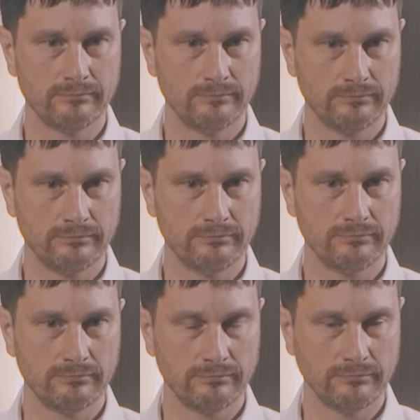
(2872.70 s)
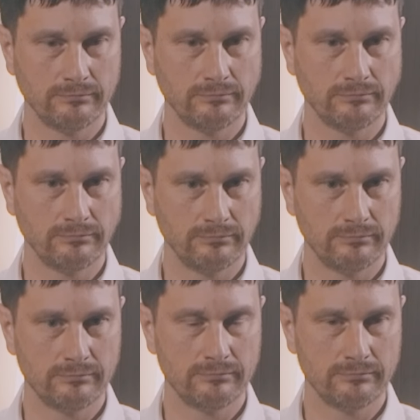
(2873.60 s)

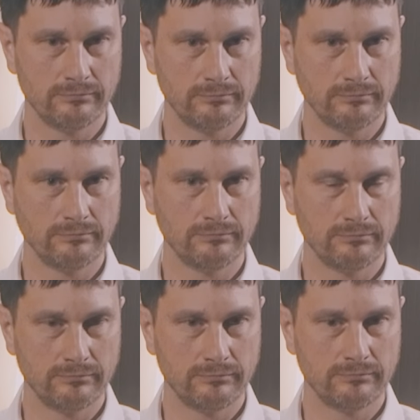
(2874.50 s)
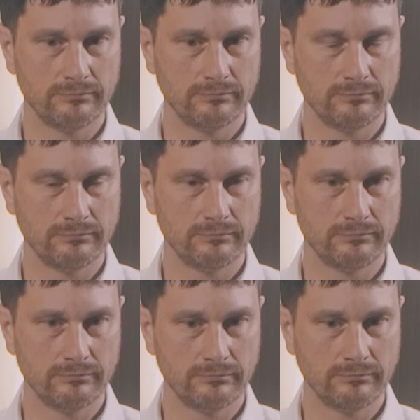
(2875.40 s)

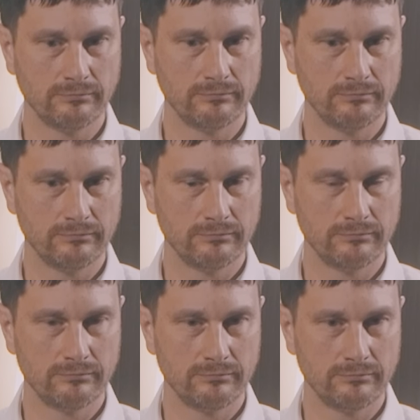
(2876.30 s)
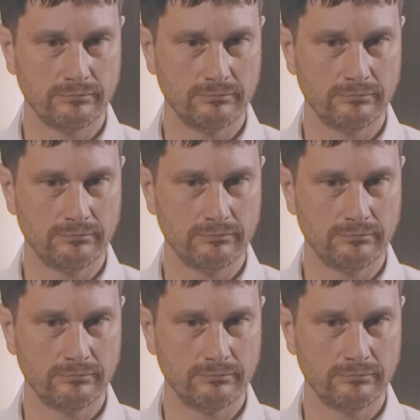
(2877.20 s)
[no speech]